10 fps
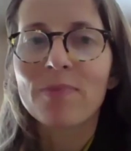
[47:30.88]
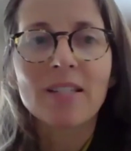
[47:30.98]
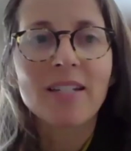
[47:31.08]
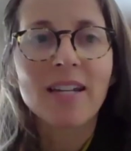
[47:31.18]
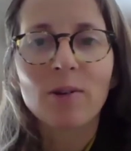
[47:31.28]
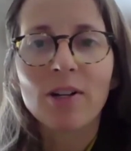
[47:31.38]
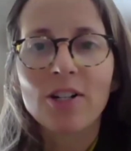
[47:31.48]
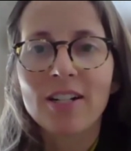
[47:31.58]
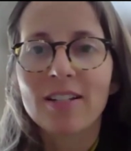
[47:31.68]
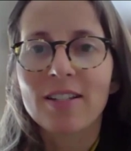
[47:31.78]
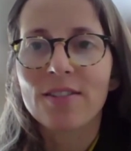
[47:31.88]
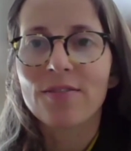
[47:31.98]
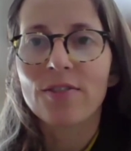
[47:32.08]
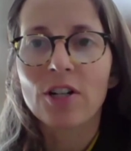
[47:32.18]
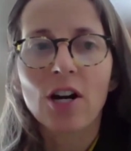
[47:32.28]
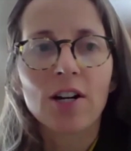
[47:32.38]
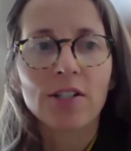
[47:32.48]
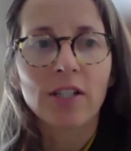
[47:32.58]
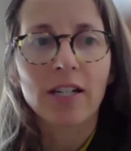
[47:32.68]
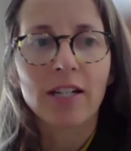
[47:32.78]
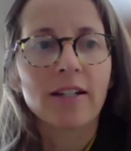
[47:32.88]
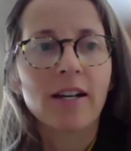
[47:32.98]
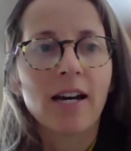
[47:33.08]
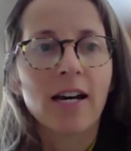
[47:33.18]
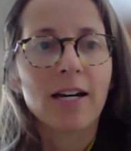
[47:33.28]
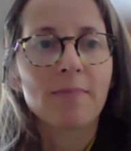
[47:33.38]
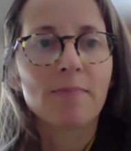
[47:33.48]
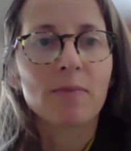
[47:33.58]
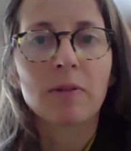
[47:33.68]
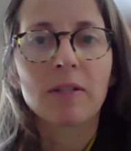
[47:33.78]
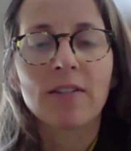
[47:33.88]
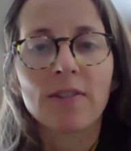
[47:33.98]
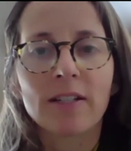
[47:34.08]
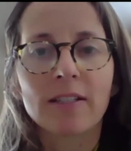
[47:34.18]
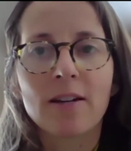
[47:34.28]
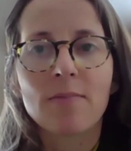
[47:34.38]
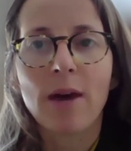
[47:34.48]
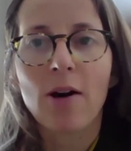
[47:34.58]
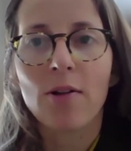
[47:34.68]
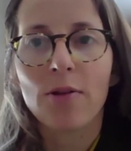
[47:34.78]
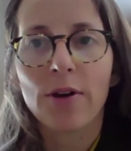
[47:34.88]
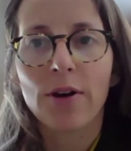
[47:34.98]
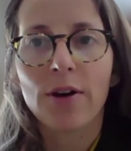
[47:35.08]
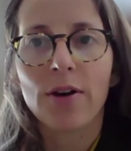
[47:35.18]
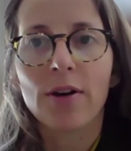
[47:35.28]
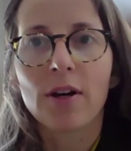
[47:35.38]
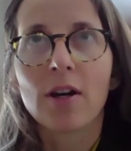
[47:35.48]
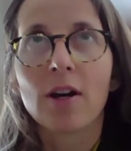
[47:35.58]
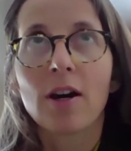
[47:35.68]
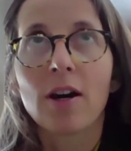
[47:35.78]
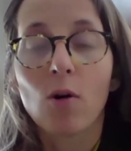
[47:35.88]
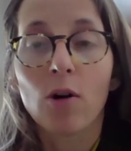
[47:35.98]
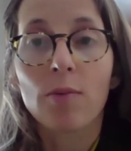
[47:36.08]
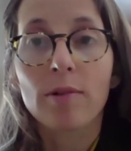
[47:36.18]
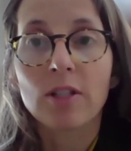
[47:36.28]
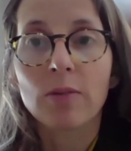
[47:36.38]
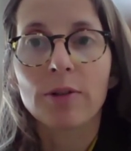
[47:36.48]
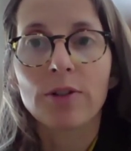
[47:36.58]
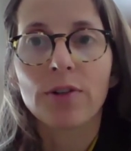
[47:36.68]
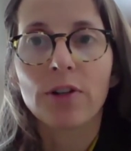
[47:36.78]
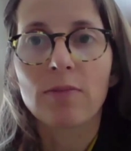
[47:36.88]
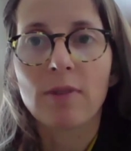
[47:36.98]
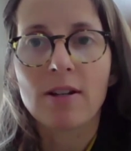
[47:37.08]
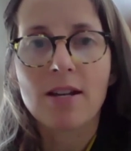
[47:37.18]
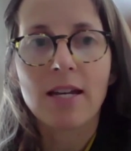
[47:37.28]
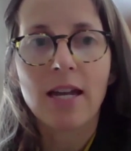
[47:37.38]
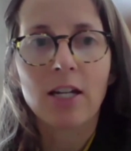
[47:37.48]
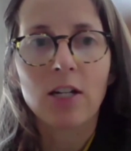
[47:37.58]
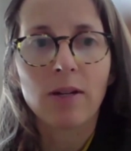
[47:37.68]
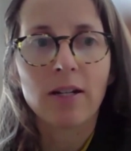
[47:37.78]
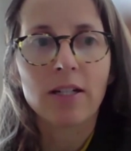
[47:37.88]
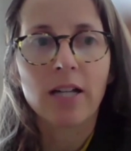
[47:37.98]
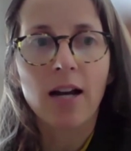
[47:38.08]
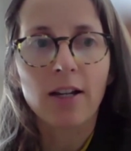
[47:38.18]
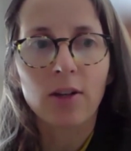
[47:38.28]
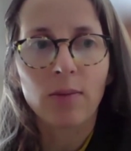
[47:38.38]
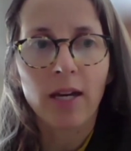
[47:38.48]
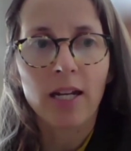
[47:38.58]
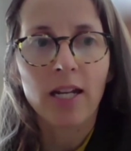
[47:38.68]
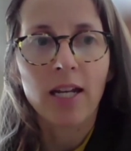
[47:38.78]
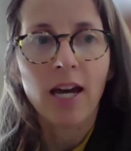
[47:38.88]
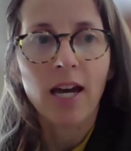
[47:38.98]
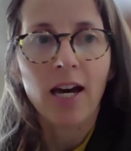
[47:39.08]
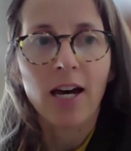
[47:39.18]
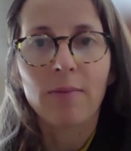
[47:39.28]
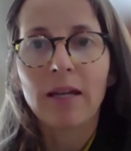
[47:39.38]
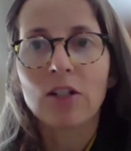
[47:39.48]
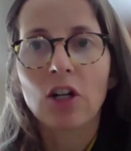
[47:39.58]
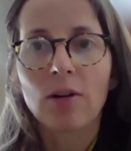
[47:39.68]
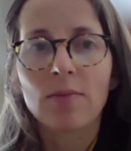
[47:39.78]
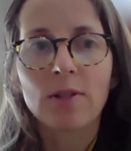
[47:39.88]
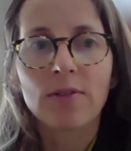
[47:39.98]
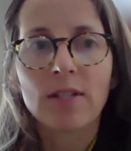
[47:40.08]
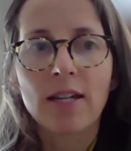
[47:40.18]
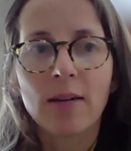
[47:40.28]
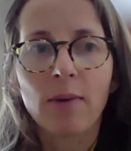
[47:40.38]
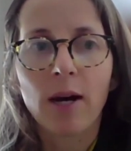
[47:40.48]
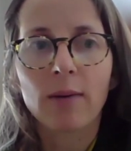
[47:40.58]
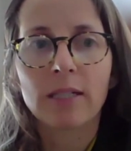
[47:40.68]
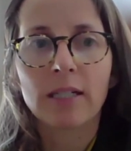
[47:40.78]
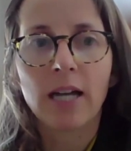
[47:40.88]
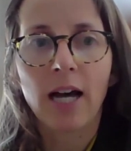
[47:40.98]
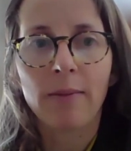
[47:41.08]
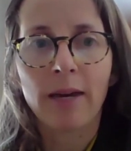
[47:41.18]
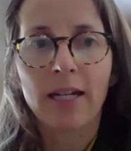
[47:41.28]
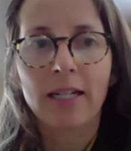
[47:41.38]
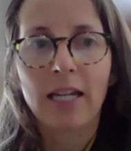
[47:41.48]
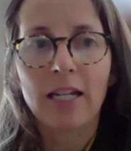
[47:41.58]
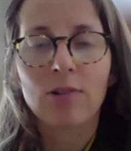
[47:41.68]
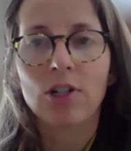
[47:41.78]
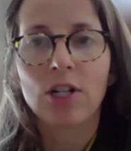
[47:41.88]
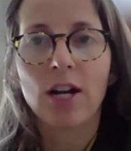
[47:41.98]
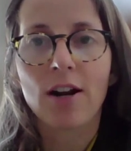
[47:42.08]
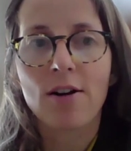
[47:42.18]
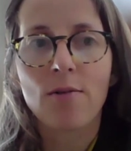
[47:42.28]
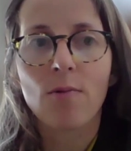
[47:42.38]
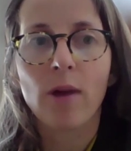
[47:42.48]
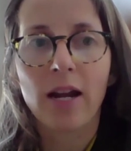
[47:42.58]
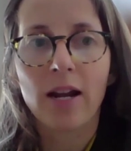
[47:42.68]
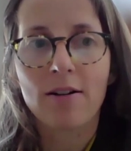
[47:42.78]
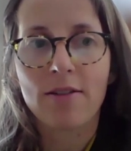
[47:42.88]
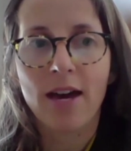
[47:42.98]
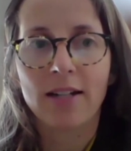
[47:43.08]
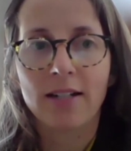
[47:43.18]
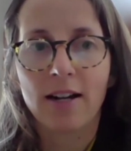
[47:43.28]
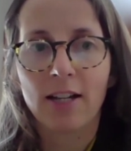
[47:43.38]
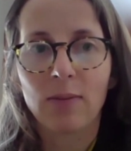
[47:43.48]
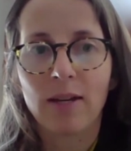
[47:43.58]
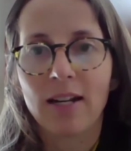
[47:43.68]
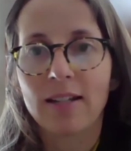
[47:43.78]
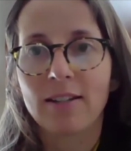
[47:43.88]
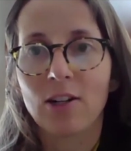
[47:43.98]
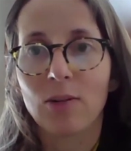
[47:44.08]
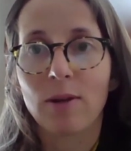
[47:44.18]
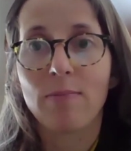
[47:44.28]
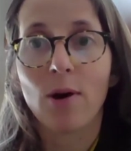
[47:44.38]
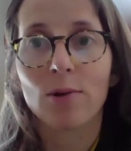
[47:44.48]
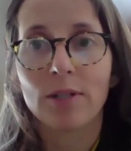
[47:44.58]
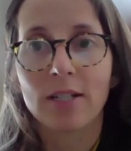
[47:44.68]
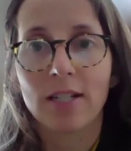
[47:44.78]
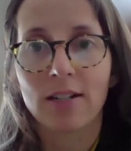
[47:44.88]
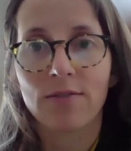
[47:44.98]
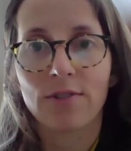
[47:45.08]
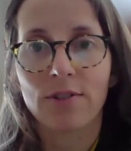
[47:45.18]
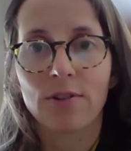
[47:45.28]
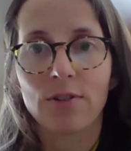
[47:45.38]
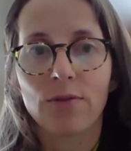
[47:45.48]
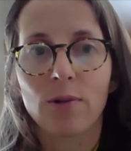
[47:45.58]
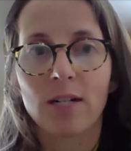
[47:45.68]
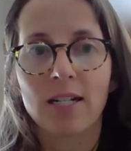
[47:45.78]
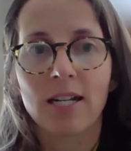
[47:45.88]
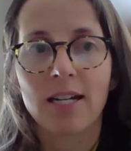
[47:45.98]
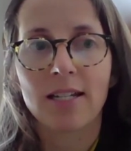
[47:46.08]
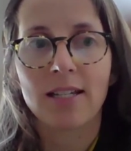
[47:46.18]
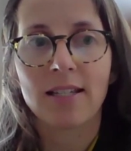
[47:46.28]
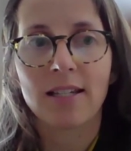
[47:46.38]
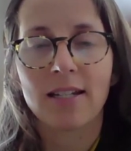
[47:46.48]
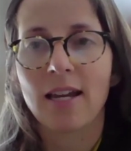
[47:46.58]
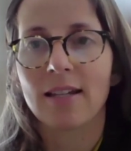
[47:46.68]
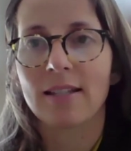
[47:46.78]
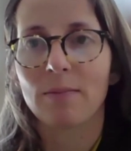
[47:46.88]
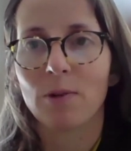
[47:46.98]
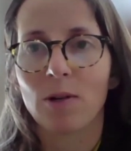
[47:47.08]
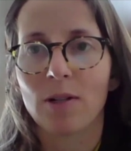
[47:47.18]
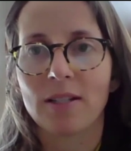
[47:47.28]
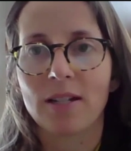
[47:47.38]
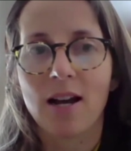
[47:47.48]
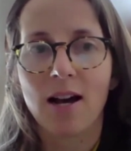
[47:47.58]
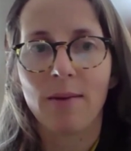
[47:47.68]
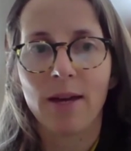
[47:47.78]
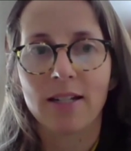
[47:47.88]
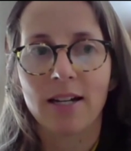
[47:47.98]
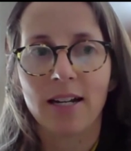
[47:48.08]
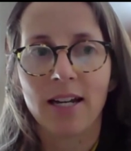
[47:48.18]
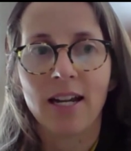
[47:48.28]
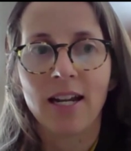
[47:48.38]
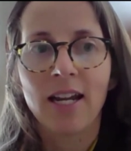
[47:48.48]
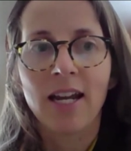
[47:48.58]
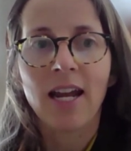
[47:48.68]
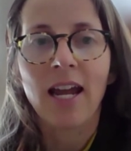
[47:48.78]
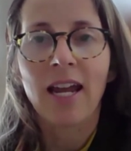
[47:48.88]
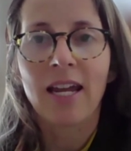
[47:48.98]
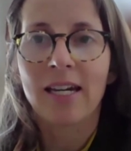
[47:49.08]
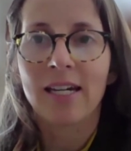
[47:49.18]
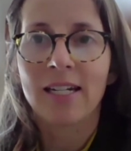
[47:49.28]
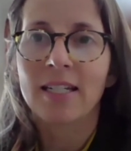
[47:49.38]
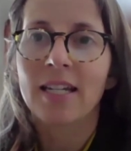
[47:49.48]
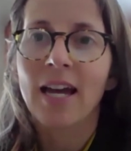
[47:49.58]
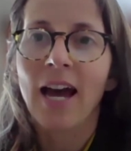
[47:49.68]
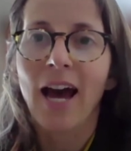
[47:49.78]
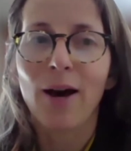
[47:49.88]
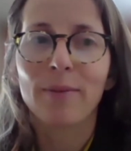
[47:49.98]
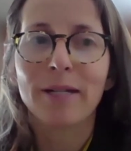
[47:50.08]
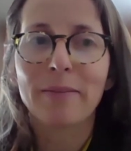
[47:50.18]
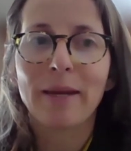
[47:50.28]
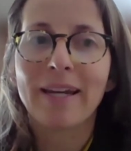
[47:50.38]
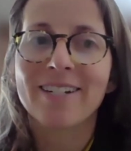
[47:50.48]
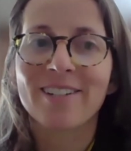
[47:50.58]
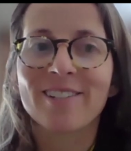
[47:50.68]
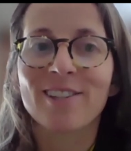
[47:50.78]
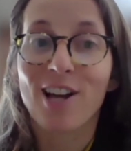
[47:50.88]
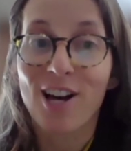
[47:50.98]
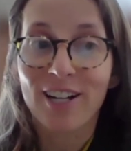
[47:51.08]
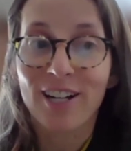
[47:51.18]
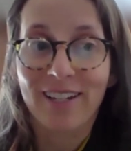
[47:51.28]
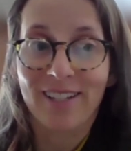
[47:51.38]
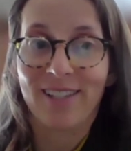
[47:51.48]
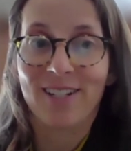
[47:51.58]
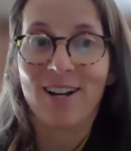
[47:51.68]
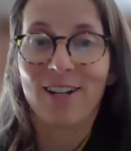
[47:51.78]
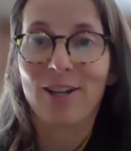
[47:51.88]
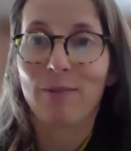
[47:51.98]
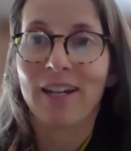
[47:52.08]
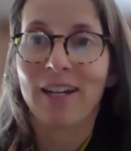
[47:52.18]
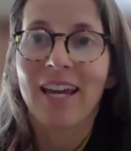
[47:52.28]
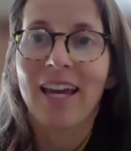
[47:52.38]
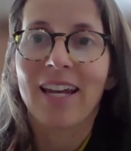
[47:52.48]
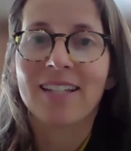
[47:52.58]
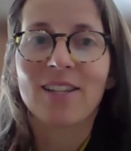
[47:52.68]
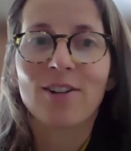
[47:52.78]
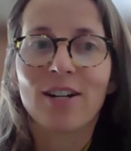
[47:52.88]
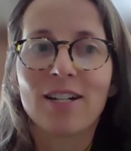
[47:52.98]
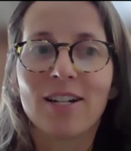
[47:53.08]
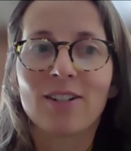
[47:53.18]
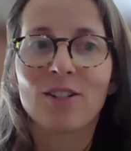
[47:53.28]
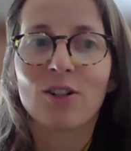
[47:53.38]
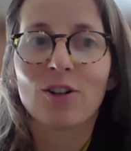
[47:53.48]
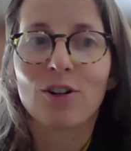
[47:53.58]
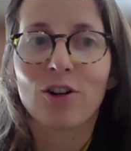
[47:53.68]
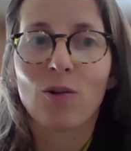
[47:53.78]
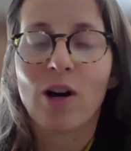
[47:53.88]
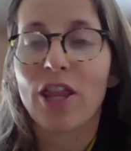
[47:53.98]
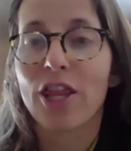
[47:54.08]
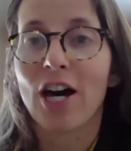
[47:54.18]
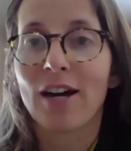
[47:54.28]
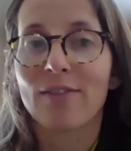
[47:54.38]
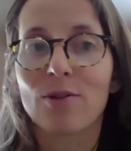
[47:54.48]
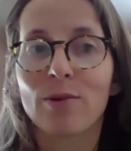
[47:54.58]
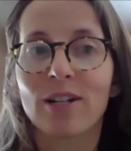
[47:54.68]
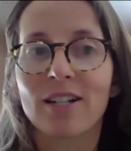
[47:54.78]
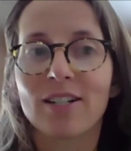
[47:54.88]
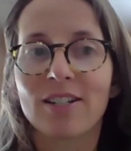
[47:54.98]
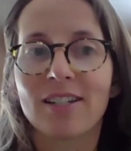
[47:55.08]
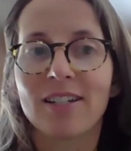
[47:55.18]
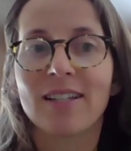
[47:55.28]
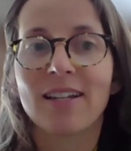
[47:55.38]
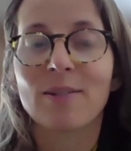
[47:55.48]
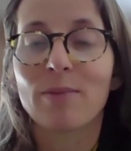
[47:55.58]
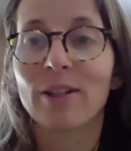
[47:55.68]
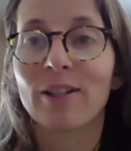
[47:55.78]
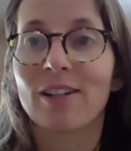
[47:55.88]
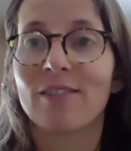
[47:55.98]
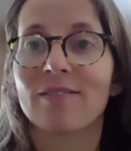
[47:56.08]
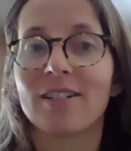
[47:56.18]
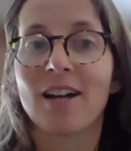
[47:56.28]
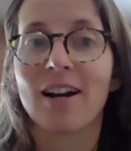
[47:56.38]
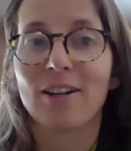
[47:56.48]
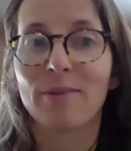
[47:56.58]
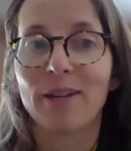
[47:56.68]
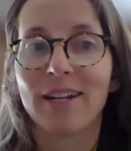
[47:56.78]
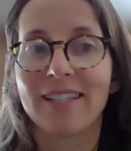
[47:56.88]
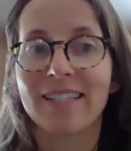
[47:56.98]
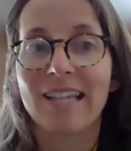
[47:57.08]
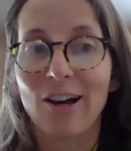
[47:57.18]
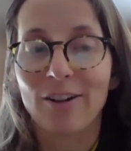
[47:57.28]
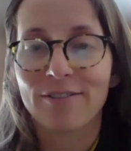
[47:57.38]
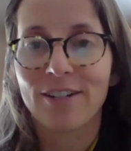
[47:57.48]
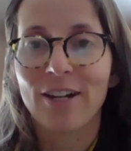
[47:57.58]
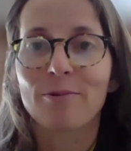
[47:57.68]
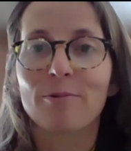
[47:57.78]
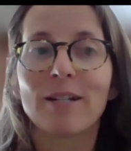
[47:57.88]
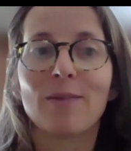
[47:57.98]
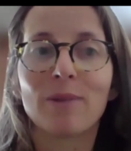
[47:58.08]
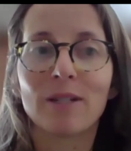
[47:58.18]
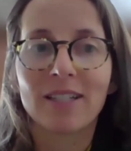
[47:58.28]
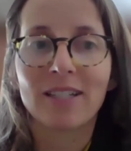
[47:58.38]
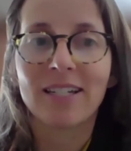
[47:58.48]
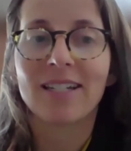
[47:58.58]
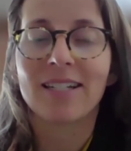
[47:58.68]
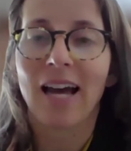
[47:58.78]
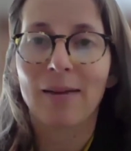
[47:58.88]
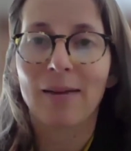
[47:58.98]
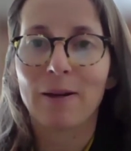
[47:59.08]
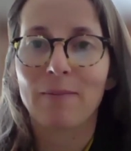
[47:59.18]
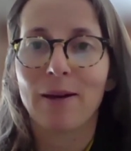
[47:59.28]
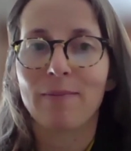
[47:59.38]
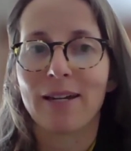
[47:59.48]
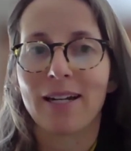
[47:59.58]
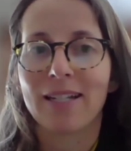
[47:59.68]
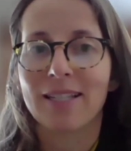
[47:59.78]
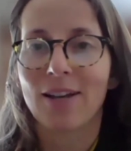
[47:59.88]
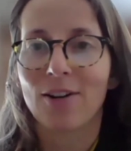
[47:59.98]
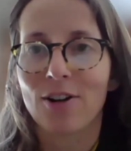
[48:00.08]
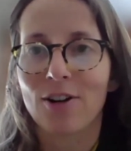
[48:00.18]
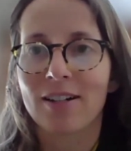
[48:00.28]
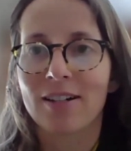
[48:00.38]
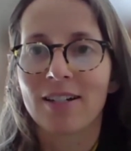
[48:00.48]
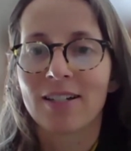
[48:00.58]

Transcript: This next question is for Karla, specifically about the core principles for community engagement document. In terms of seeking public comment, can you share where that document is going to be posted for those 40 days in case someone wants to comment on it? And how many pages long is the document? And is there any concern or what thought have you put into the accessibility of the document itself, readability, time commitment, etc.?